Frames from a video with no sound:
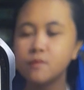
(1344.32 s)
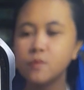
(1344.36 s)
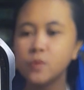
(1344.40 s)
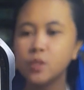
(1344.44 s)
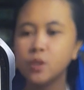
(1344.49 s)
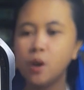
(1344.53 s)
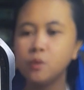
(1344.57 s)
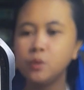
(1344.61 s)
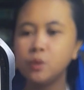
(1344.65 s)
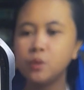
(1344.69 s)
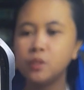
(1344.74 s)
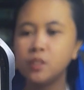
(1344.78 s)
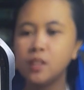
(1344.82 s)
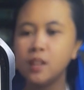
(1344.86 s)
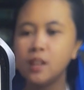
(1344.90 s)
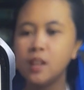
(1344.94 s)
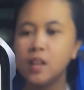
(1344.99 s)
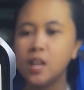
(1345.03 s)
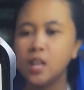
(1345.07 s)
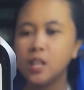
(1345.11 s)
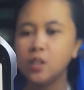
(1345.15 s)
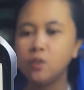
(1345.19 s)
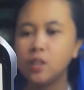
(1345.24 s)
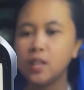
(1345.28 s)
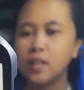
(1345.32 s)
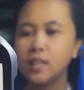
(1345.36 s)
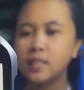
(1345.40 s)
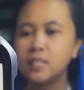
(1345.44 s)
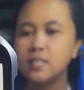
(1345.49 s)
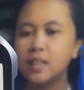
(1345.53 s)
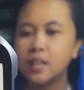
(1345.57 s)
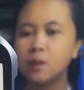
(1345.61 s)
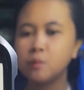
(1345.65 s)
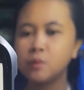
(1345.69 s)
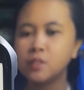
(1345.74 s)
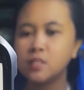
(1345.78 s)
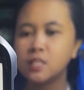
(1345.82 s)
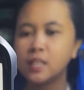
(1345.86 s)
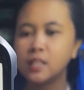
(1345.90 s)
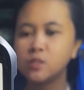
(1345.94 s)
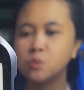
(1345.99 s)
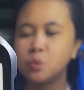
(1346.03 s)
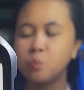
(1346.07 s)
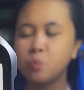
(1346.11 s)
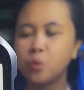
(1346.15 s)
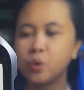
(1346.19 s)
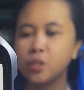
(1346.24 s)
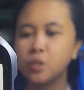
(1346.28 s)
Oh good, looking at the diamond
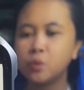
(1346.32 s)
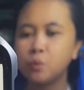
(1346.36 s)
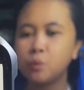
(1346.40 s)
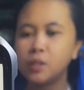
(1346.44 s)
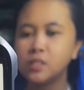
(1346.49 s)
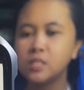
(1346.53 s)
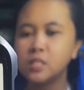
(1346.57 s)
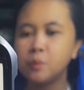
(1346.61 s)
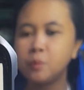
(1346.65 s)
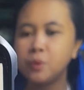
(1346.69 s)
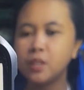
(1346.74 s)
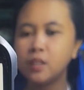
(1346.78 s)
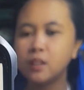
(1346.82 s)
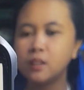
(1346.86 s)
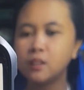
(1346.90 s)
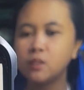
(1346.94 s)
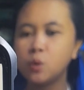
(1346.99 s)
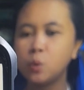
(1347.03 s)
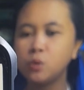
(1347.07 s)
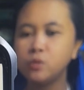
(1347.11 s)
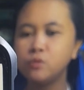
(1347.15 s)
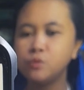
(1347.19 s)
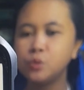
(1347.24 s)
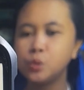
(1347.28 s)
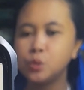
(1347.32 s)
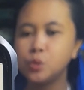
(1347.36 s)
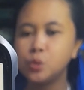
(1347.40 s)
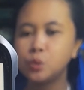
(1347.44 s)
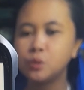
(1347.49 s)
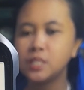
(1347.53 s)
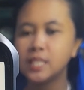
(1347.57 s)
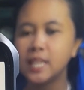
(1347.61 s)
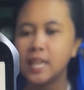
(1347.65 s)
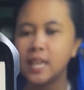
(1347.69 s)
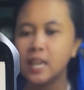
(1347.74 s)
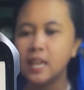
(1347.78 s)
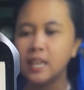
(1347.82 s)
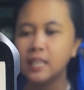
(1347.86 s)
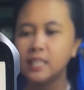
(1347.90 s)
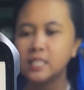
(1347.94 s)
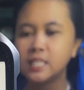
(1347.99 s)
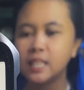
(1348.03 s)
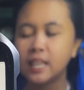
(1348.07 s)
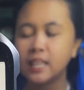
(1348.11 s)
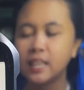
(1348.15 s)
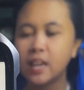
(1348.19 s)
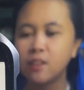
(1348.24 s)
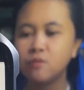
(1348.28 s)
sales report while sipping cold fruit juice.
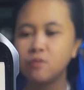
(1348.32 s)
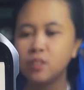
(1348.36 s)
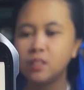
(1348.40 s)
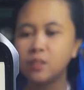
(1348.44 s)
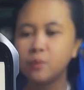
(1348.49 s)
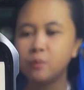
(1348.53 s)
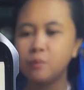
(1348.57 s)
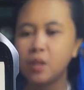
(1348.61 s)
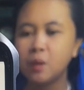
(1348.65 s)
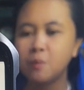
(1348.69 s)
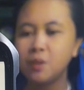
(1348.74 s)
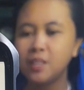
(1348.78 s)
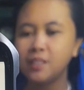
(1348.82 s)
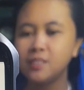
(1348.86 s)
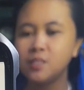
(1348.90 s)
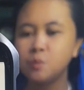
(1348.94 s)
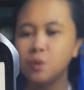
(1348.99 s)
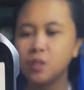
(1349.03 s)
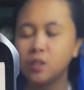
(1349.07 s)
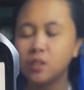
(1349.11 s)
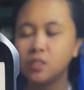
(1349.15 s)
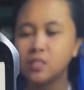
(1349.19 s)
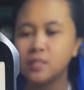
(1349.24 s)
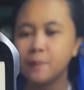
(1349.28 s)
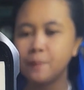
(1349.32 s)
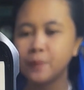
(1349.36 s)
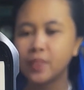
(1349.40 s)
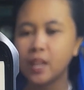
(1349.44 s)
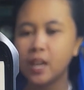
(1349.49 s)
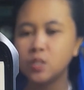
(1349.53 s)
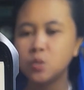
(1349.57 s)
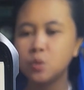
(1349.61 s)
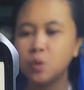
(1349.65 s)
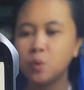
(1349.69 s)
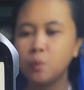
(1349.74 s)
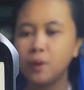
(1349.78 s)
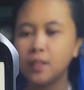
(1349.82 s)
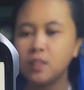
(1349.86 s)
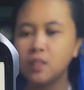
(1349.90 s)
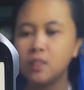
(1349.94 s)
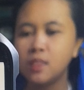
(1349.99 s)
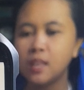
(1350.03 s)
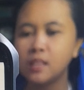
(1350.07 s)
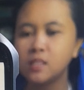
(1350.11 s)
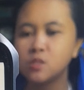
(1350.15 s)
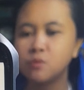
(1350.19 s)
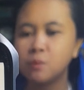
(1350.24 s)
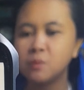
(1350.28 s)
It's like heaven. Maybe it's because I took away the
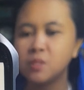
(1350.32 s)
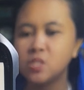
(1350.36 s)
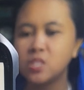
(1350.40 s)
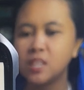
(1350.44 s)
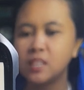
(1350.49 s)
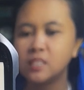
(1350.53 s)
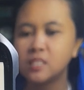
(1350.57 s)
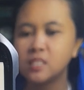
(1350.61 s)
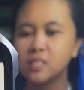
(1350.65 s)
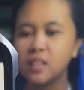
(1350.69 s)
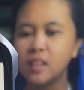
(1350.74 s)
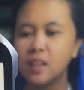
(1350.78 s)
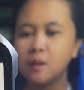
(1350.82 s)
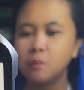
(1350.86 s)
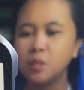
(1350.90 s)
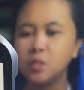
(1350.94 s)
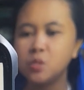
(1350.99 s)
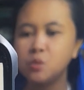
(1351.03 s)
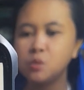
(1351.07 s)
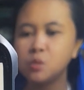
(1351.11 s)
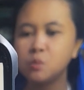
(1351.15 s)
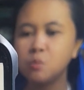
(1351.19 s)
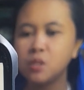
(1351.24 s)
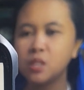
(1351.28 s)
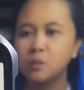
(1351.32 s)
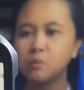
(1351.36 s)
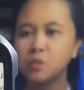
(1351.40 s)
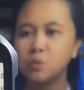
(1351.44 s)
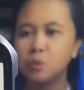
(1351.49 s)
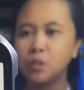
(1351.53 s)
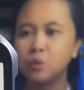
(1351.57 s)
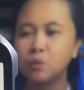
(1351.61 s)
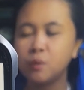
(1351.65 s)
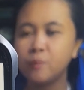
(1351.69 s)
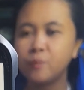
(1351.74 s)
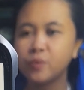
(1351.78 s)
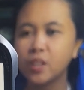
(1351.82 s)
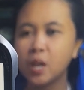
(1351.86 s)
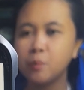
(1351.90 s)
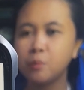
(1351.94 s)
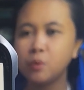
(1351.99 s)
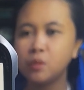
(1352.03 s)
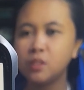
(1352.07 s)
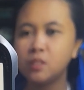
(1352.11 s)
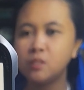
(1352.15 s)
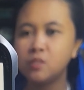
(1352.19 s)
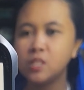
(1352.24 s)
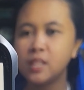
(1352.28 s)
things from Angenes. My juice becomes sweeter. I
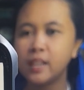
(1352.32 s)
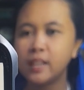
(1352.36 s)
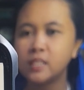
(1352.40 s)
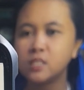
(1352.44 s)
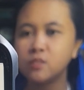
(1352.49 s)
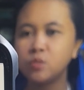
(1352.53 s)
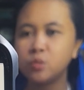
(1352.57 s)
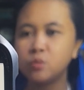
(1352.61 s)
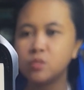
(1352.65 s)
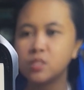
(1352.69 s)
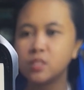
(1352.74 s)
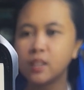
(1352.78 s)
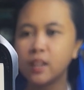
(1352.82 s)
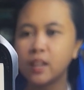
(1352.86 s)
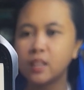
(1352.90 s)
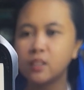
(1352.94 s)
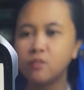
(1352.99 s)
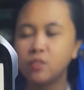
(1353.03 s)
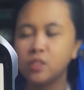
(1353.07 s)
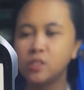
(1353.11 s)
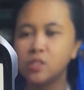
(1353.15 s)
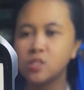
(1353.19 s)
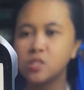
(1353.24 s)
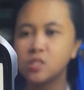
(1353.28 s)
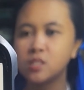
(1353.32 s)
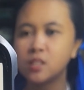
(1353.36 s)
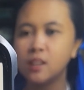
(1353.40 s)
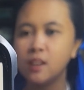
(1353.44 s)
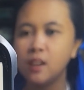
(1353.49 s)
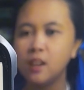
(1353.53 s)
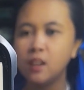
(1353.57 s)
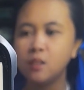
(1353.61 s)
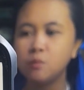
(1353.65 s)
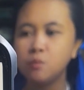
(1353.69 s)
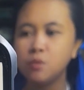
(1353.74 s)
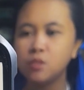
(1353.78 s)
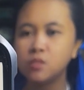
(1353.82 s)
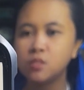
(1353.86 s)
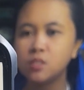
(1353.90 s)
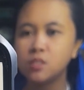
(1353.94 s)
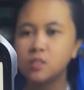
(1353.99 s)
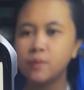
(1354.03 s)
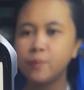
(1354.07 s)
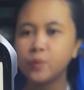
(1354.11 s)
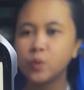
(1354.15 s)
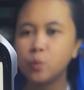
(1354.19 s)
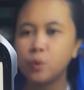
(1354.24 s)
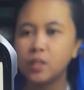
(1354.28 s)
put down the glass of juice I had finished and
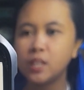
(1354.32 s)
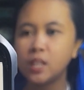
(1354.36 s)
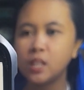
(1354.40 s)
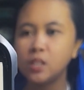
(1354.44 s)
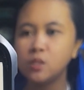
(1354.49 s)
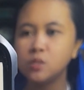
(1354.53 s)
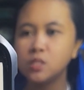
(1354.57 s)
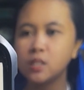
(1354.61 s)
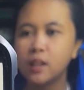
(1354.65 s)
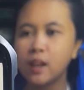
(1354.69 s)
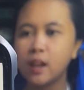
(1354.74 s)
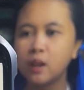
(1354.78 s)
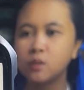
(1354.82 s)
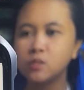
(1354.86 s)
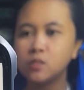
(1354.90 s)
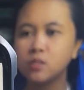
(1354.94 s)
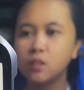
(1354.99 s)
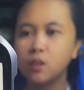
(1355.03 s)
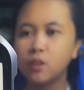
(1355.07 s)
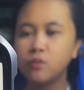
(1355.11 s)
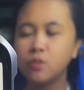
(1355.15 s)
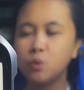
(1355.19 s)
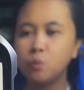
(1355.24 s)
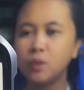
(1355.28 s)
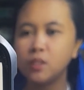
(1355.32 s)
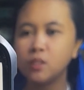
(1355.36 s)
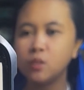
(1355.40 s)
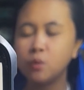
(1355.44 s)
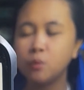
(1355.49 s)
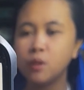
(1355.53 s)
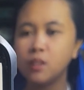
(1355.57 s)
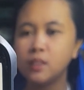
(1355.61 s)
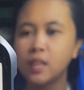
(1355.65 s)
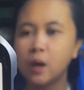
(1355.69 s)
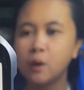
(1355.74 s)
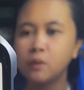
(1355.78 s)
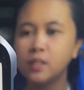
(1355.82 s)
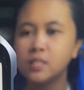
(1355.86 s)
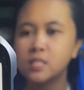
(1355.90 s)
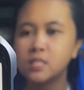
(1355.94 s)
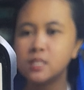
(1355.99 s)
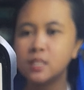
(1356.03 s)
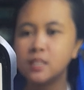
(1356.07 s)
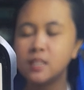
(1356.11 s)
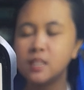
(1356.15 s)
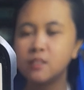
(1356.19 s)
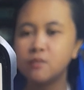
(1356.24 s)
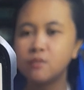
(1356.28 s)
muttered when I looked out of the window. Now let's
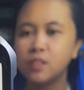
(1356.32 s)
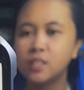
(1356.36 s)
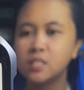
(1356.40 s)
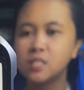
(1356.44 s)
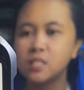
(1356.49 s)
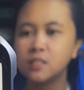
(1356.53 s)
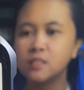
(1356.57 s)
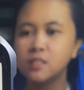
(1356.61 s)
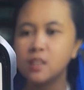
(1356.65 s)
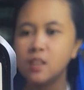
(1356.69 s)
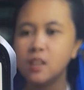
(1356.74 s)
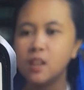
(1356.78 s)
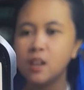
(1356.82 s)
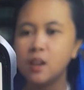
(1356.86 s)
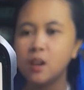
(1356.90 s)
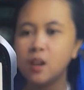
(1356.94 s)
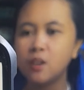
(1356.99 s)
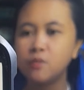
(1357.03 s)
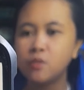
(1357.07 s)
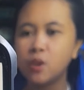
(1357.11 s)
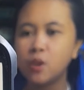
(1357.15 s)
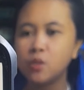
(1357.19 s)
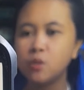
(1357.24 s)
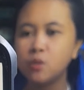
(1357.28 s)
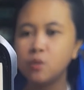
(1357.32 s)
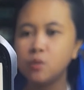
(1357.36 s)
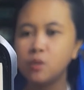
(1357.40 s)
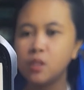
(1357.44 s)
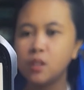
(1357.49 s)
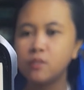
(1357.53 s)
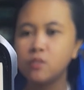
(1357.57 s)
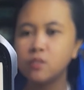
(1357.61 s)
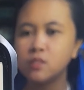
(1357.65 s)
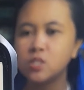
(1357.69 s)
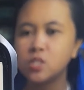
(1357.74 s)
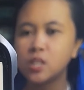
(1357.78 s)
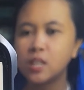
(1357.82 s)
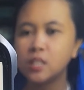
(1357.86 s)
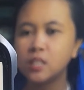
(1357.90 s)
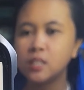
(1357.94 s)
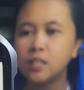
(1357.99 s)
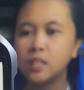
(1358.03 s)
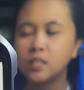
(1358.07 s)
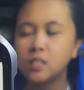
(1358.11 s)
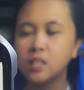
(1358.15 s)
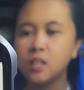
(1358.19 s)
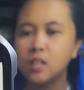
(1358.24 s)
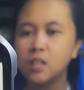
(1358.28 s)
dig in, Vestian. A father who loved
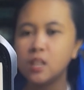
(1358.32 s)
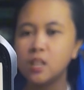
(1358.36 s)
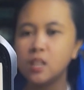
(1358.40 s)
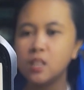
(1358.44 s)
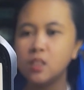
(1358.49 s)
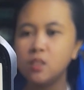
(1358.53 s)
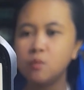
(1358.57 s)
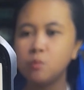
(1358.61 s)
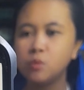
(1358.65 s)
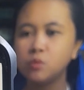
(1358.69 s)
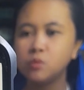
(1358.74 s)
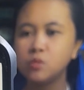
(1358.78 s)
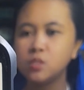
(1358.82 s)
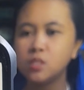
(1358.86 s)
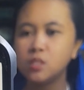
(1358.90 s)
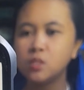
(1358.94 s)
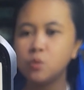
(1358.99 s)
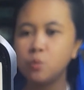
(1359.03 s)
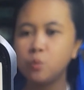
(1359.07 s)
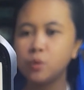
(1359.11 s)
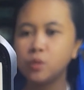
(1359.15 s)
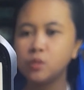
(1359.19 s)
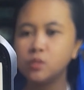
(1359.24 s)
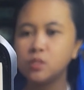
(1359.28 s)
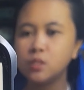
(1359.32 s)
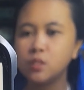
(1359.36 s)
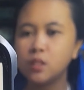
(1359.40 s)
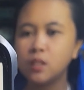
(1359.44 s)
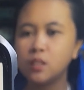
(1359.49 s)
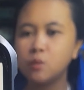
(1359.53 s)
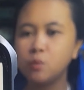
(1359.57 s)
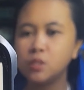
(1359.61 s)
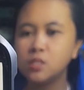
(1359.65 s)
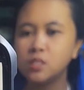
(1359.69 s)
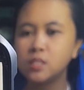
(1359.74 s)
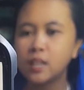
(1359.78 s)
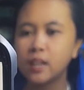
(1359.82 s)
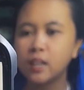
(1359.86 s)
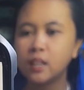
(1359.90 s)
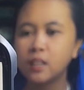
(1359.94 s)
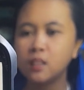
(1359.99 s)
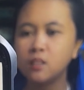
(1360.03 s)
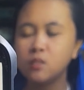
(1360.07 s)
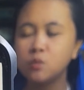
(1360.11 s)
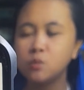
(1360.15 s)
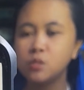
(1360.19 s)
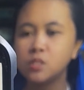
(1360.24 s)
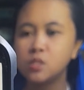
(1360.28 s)
Shananet the most in the world and was
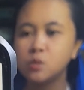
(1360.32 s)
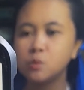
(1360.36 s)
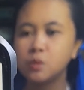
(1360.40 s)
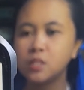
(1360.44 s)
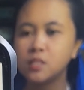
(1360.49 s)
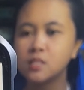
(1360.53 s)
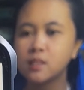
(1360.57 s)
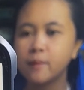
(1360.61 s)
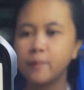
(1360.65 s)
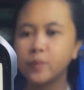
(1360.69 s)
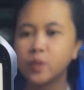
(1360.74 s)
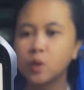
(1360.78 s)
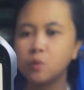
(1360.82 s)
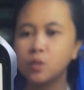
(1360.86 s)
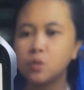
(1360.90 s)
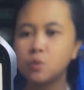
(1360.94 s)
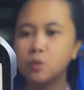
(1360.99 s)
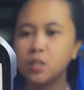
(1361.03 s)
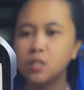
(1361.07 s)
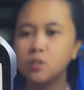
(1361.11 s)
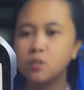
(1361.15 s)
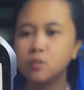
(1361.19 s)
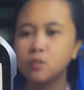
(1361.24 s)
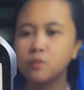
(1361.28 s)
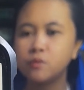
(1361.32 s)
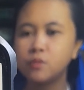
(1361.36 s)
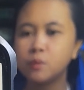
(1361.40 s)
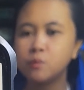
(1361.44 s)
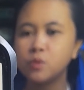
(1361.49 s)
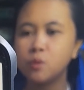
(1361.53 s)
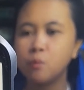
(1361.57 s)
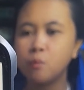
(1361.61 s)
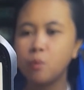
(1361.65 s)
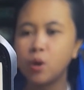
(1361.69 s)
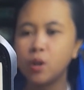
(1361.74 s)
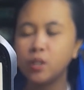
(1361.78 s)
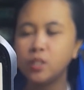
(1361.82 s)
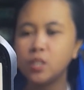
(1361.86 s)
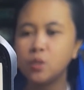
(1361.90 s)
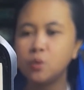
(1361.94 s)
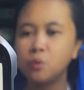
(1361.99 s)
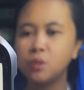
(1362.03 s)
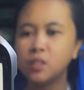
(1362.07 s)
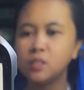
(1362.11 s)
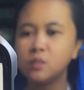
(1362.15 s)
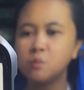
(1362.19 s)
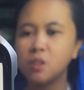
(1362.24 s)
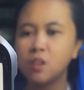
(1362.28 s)
kind to his twins. A retraitor from Lombardy
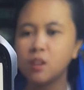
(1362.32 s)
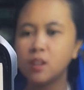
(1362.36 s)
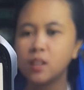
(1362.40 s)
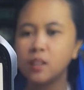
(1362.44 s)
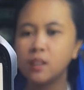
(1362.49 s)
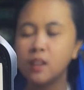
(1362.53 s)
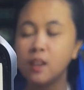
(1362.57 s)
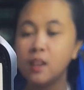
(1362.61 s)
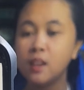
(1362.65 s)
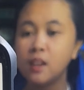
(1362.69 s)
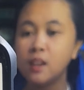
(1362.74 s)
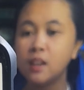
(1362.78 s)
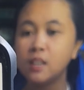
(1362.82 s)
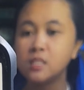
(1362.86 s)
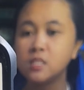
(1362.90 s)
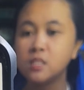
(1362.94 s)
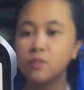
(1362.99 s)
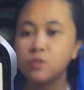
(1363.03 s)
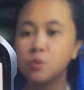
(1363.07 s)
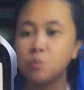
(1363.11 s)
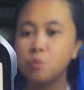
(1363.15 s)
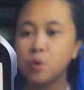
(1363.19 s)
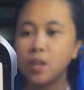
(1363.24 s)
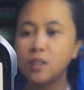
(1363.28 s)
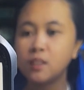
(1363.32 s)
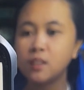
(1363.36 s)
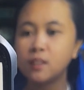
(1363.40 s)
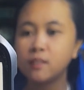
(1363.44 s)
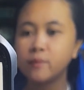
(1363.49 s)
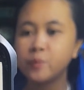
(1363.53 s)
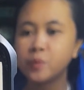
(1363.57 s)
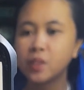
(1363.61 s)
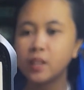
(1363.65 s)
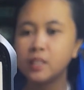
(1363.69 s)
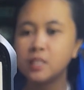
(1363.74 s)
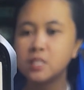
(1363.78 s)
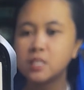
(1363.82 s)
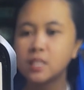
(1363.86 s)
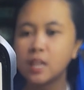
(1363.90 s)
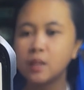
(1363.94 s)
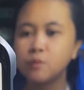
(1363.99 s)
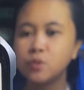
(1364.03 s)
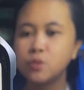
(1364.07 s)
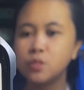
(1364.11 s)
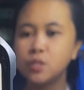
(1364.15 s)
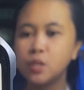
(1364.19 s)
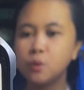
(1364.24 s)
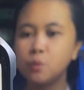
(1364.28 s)
who held my hand as if to break it. It's
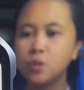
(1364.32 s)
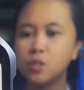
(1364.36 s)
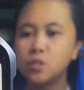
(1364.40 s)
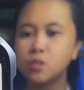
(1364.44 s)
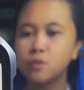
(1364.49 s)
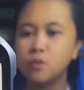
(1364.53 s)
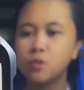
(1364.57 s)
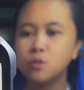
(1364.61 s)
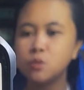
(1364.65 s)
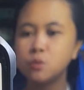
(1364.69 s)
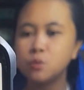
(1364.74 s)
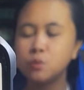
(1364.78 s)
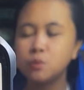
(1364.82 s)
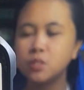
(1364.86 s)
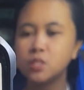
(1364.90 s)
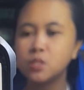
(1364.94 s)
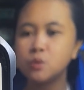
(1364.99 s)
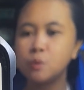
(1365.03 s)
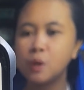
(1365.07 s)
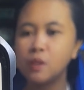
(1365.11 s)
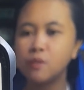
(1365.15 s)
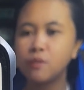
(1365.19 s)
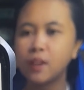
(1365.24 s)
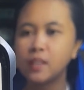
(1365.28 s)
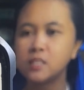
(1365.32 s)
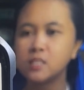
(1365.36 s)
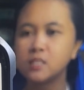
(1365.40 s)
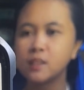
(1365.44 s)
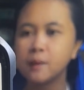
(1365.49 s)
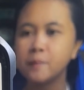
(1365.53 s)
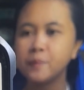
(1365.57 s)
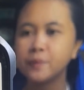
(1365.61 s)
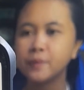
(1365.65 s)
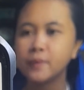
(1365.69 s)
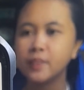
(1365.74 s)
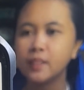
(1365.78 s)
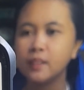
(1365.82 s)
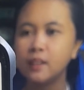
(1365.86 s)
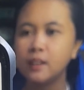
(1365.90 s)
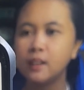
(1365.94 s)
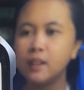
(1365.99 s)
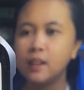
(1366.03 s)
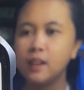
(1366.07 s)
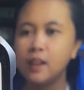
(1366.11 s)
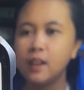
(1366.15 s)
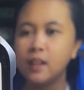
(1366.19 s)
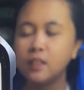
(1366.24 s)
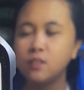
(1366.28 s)
time to see which of the two is the real face.
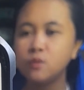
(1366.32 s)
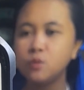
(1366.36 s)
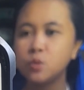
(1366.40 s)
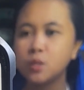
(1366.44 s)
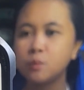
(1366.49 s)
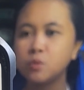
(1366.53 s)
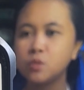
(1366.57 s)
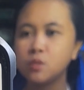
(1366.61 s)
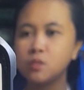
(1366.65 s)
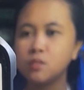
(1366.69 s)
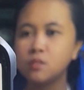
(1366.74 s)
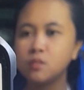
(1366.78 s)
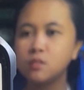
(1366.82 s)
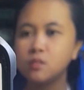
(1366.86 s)
End of chapter